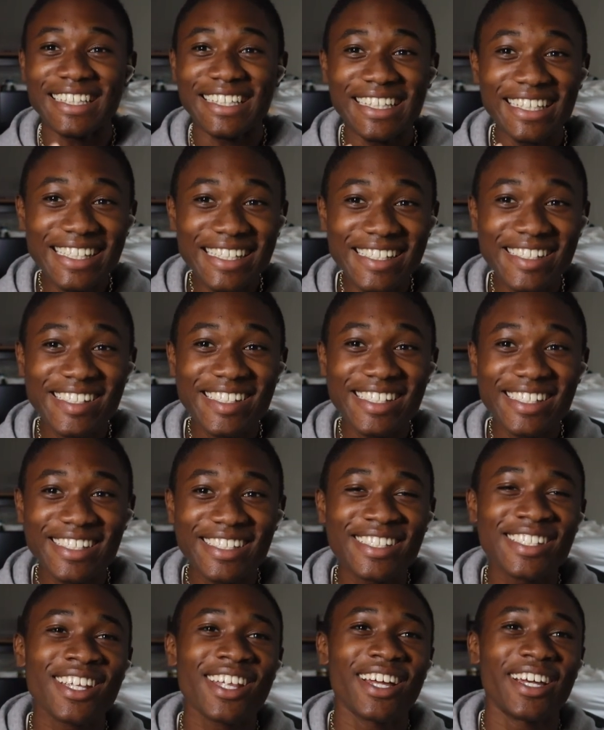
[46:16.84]
Easy
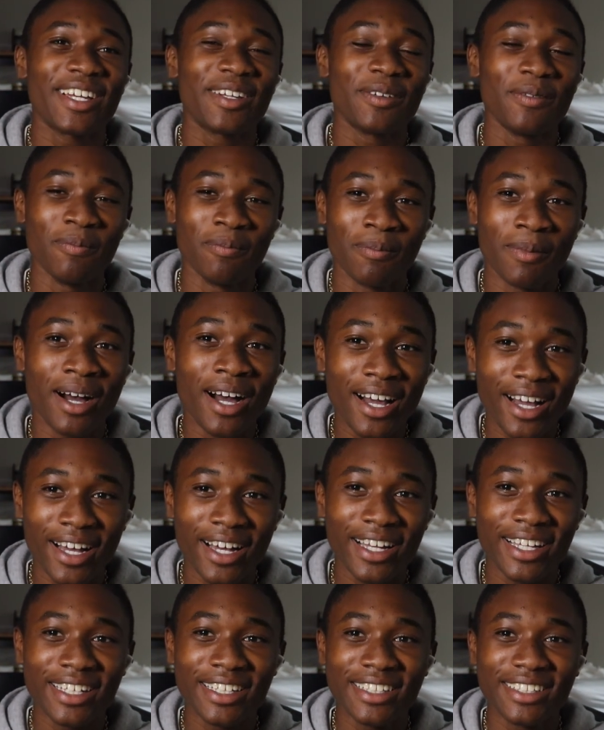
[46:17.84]
is like my
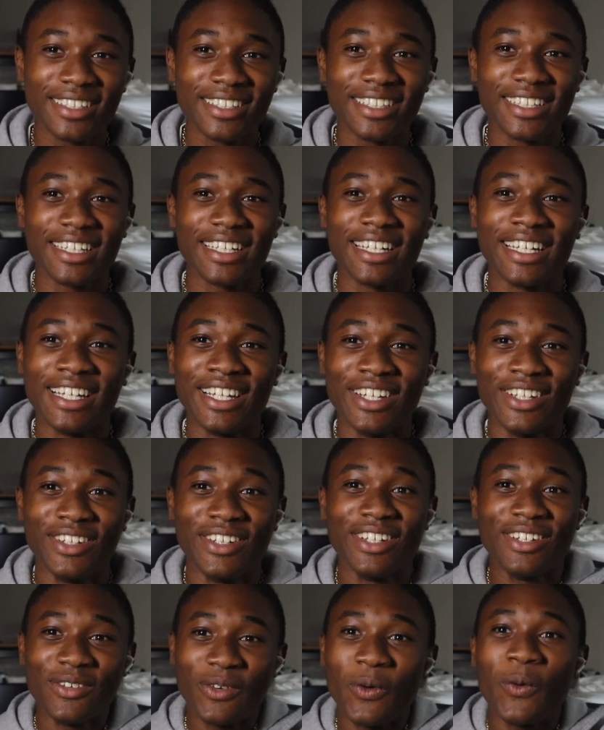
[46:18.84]
height
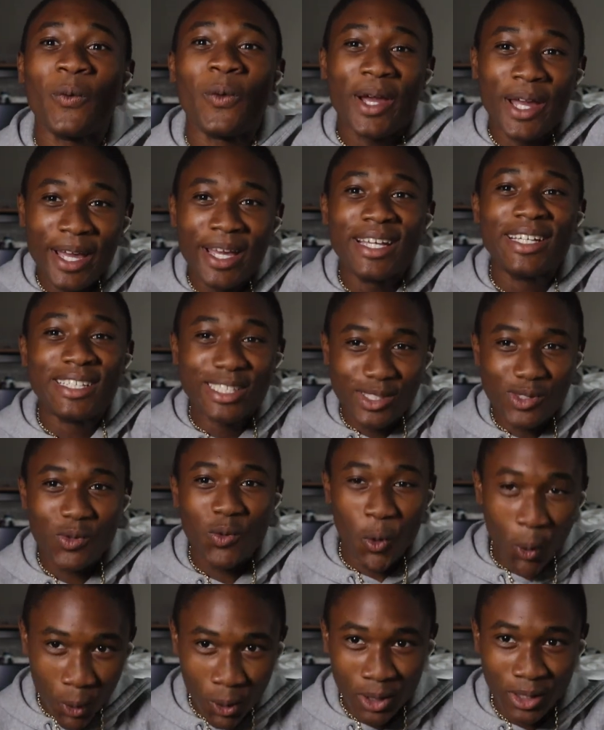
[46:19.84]
and way
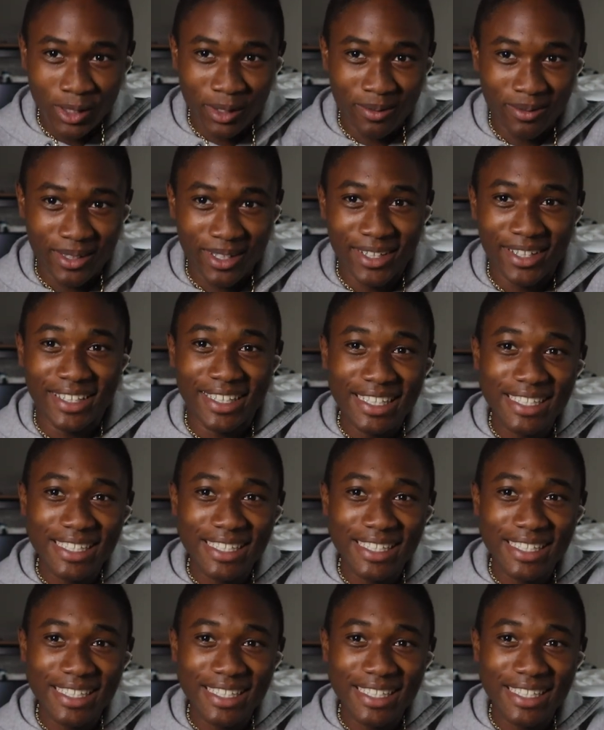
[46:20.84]
swoller, bro.